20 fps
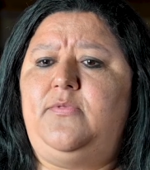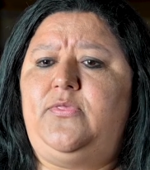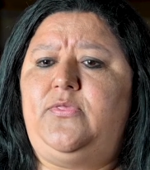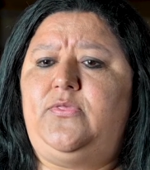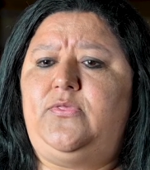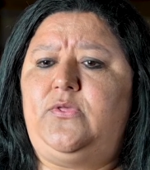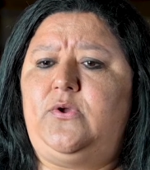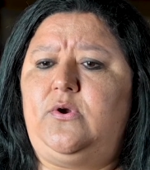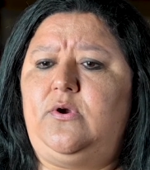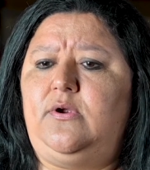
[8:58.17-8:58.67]

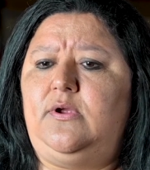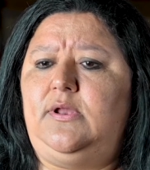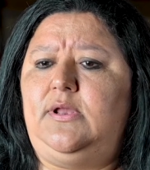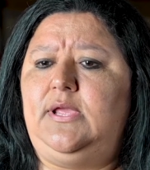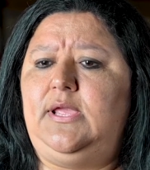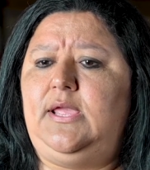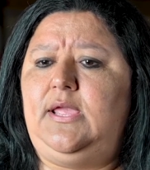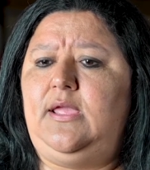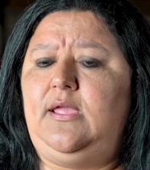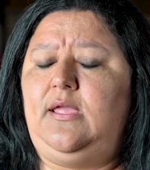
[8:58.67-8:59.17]

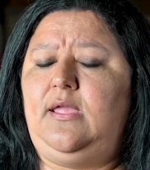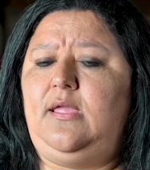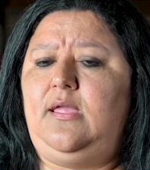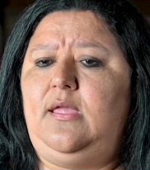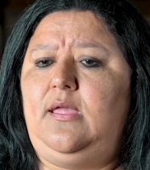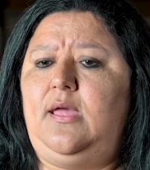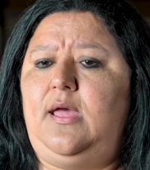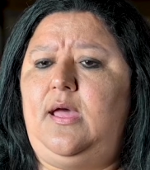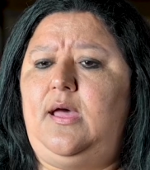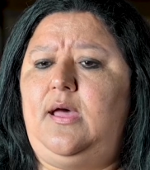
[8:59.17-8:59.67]
thoroughly
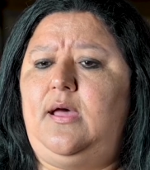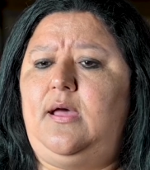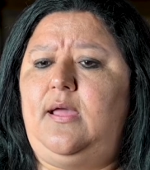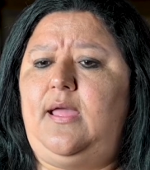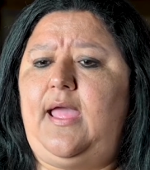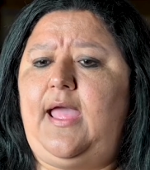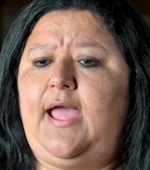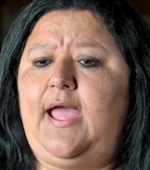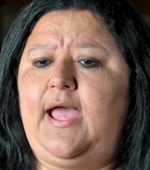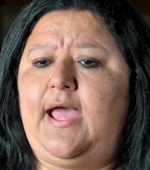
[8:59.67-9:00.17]

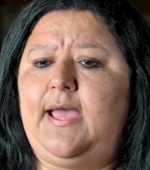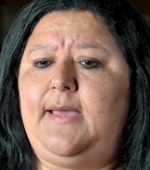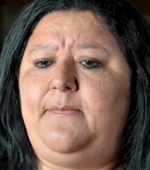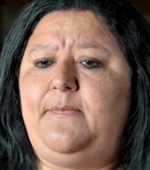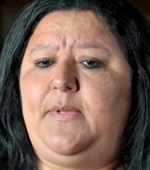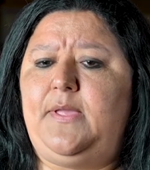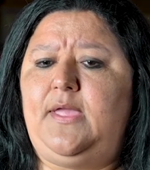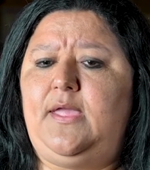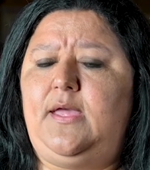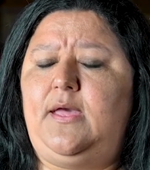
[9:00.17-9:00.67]

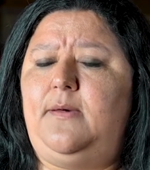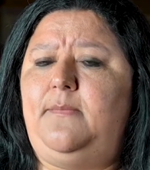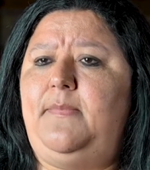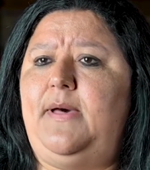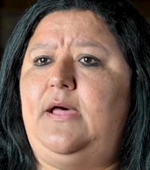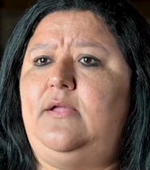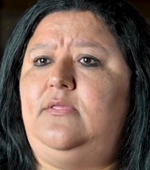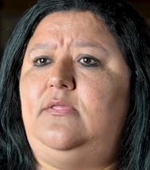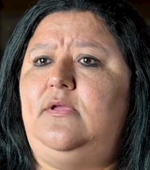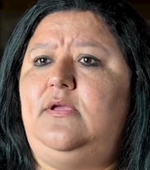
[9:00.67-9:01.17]
happy
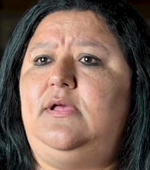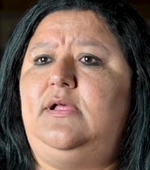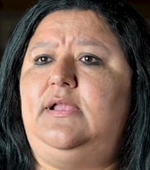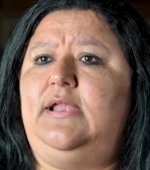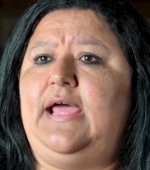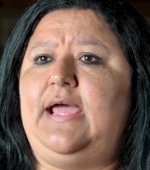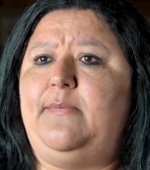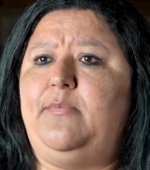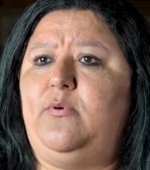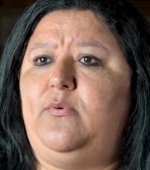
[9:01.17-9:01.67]
about the
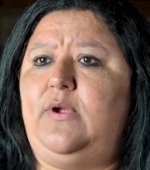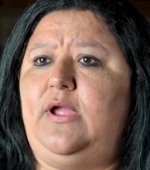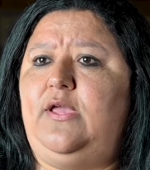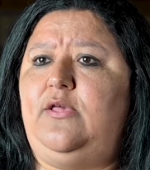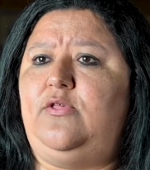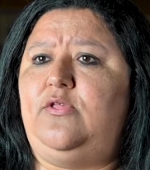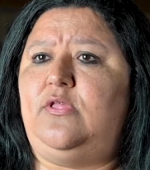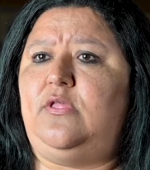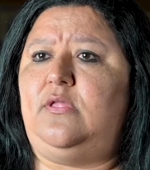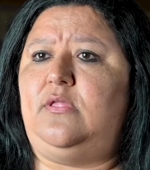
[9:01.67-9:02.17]

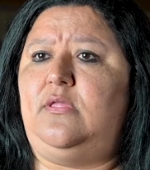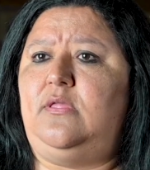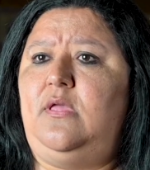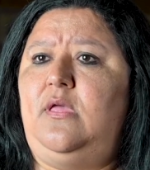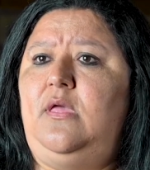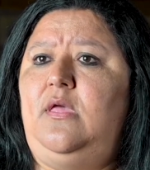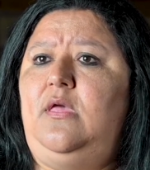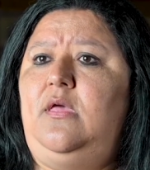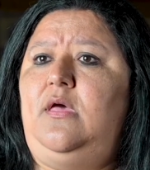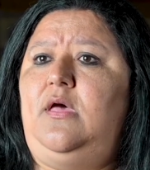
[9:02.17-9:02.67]
collaboration
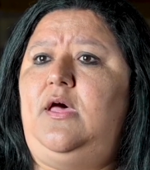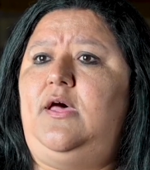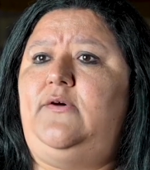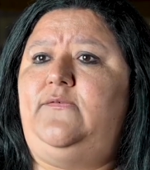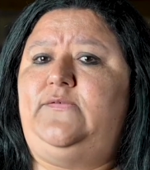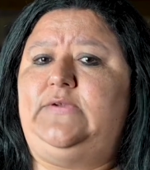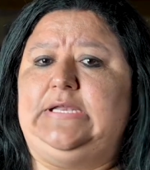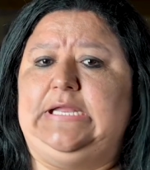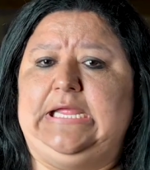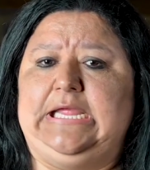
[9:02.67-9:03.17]

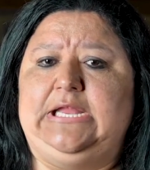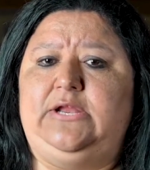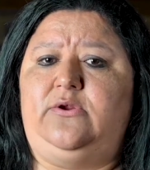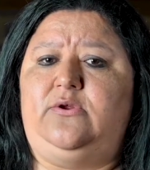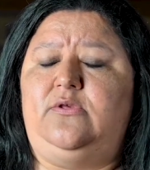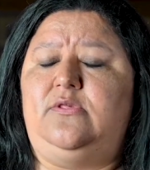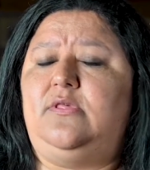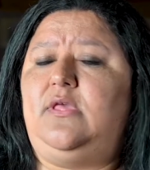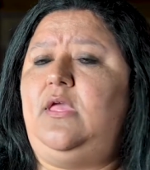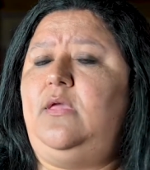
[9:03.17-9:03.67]
of
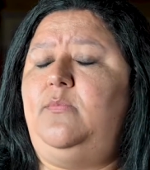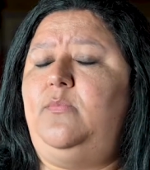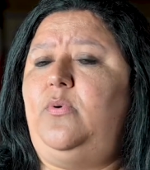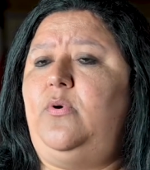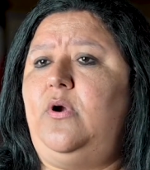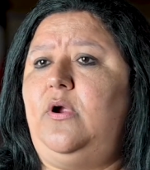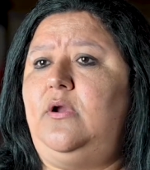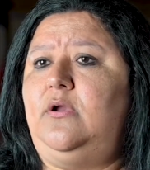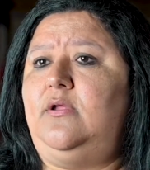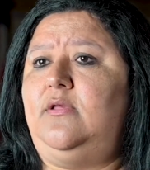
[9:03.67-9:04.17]
leaders and
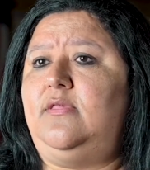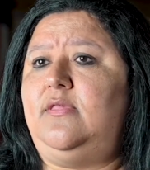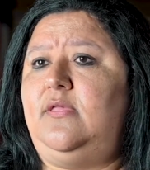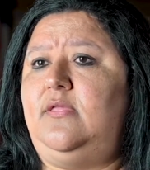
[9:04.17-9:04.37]
partners